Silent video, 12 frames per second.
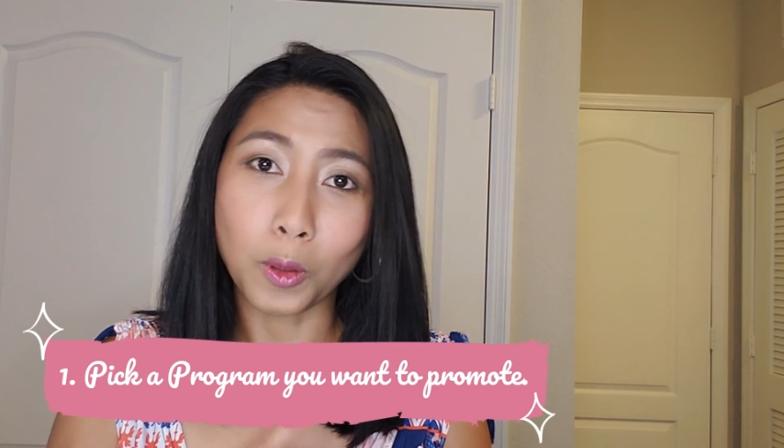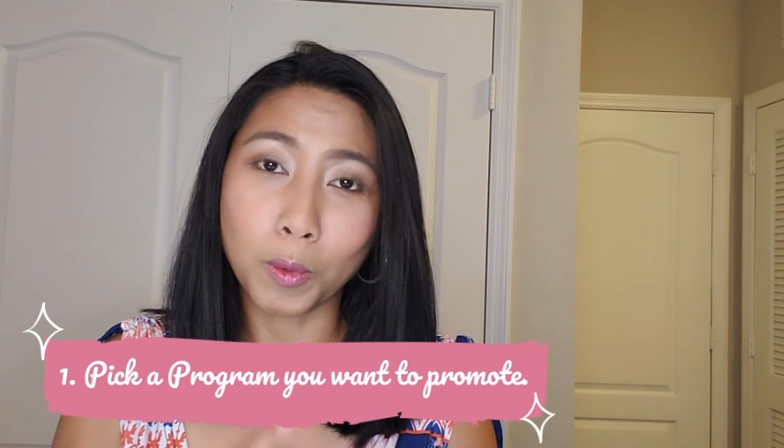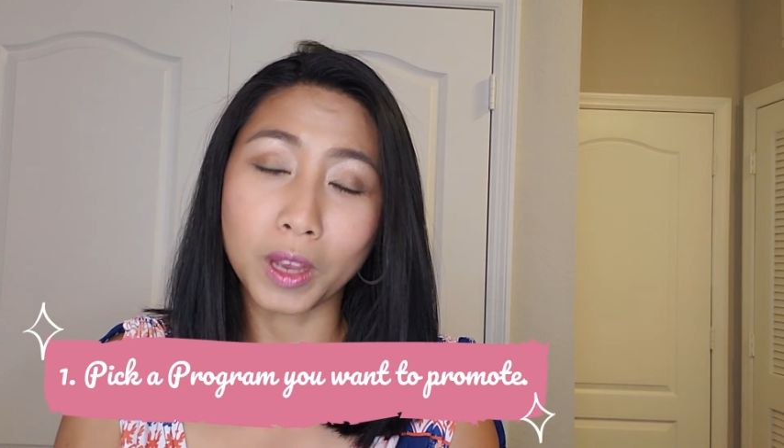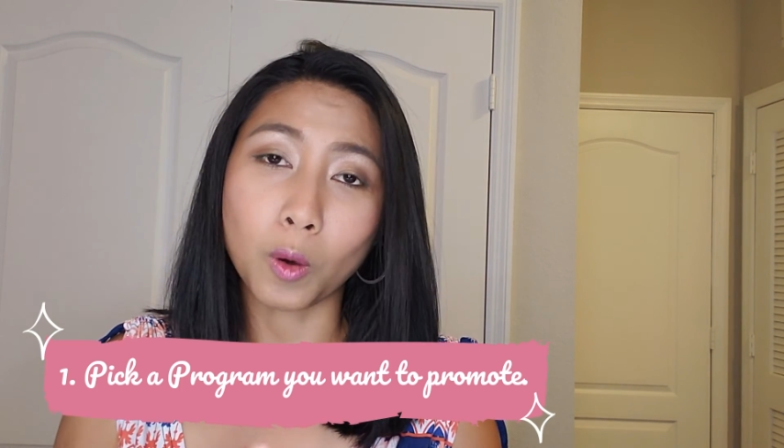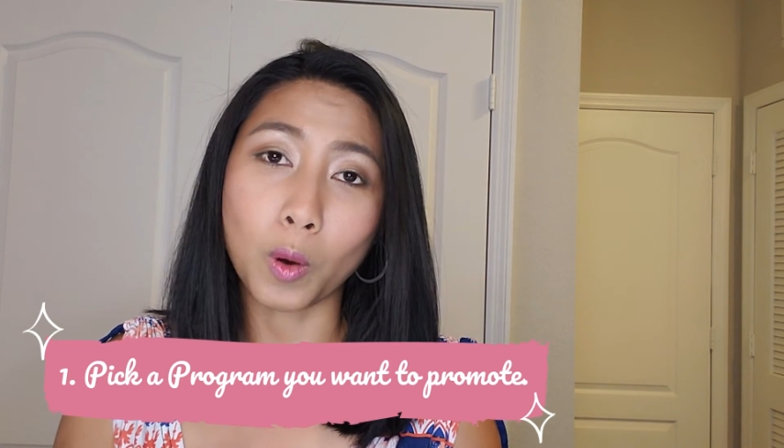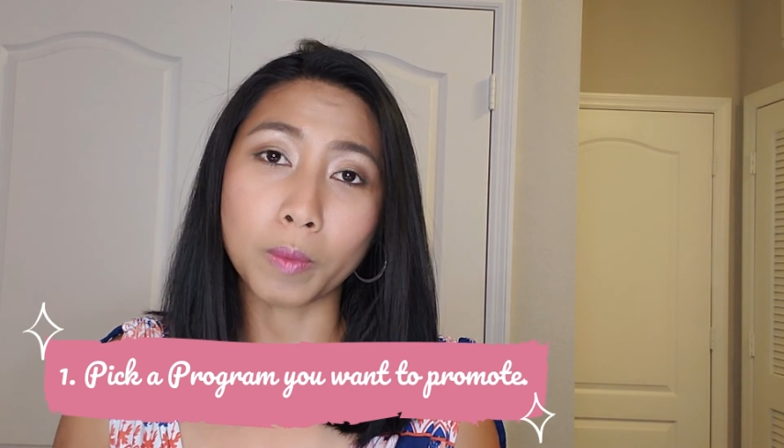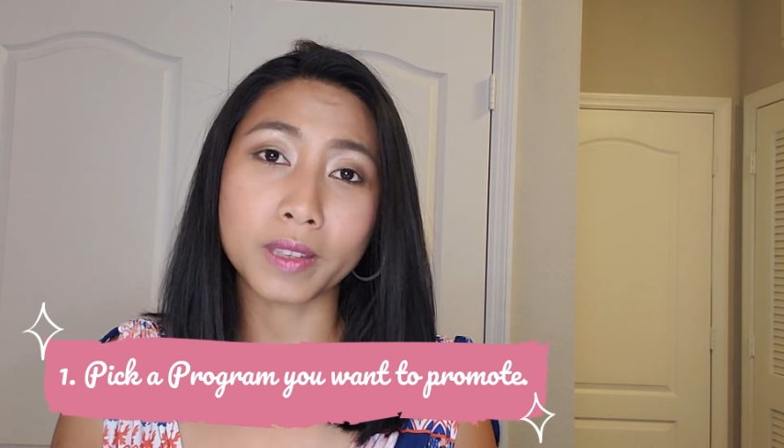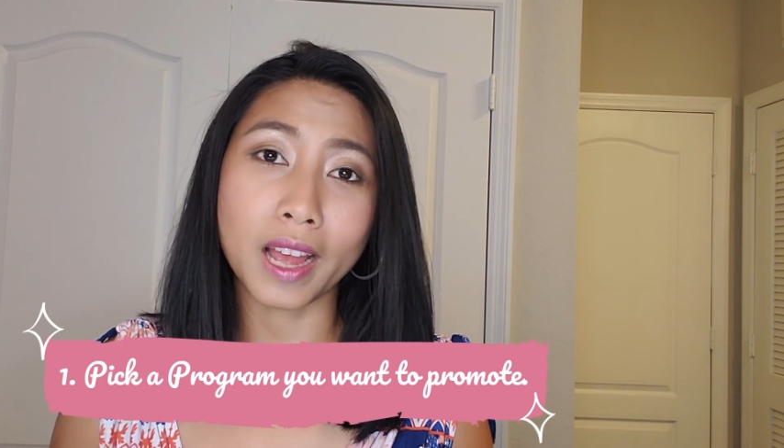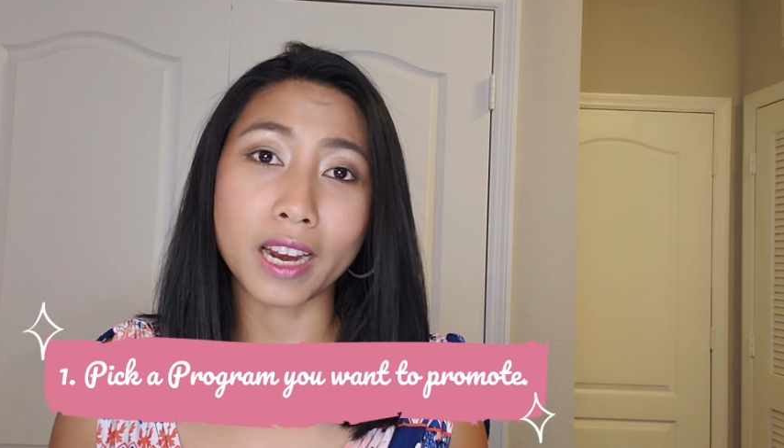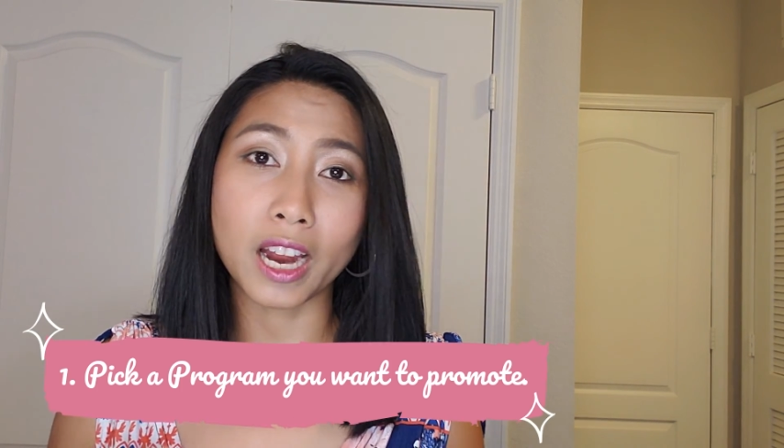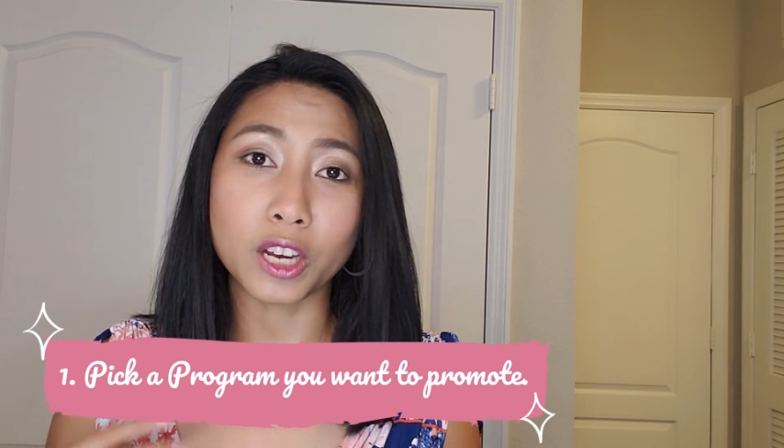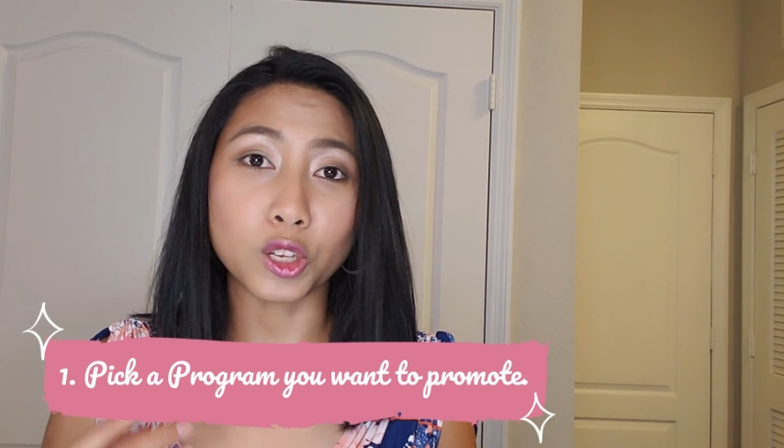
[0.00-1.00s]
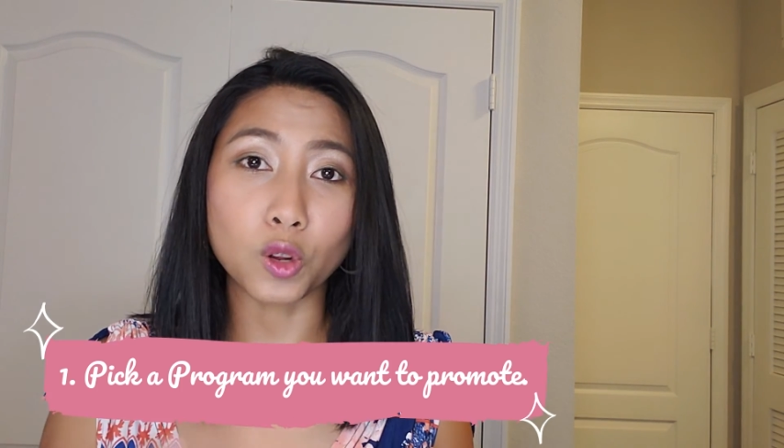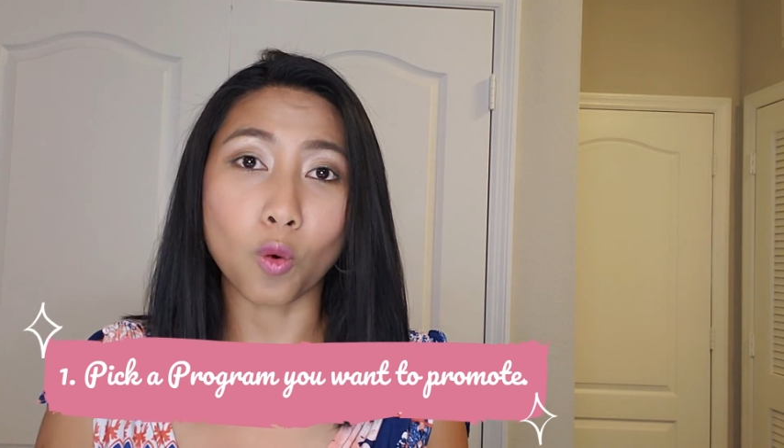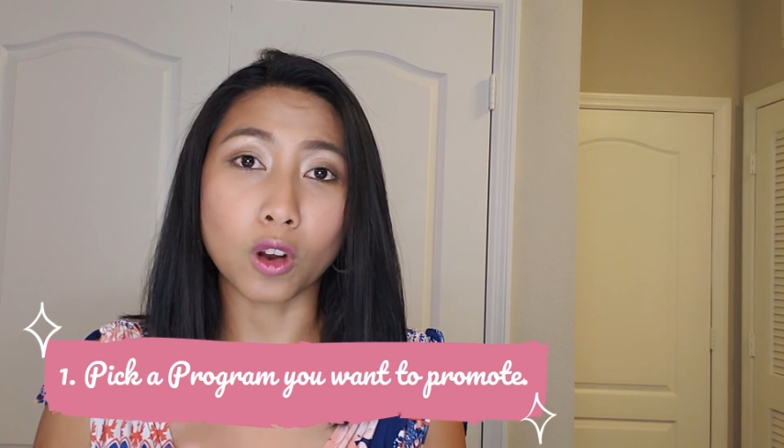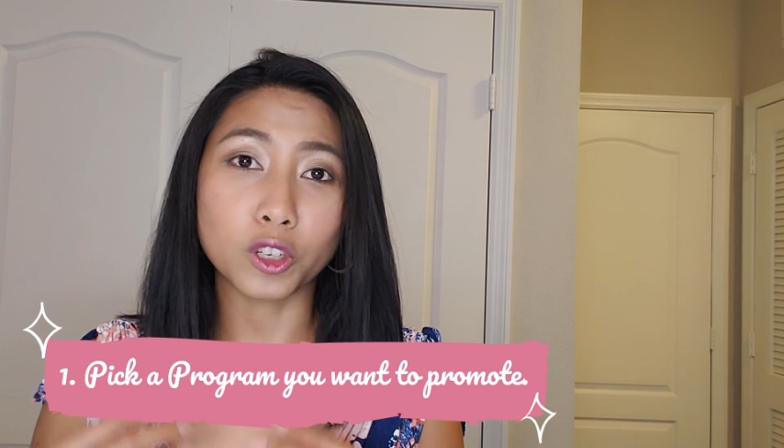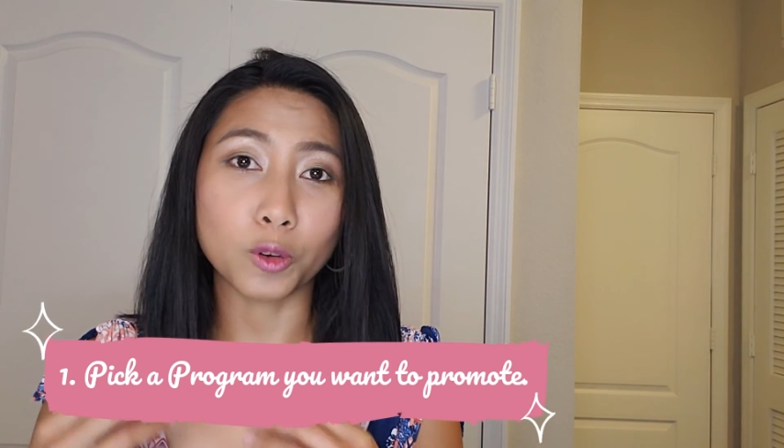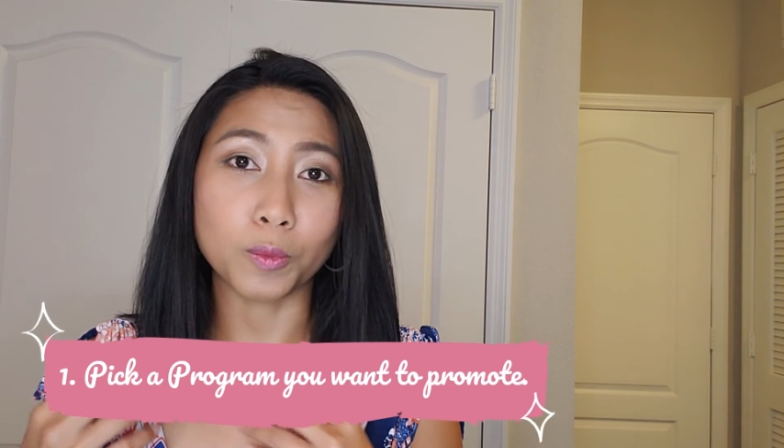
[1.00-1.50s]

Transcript: you pick a website that you want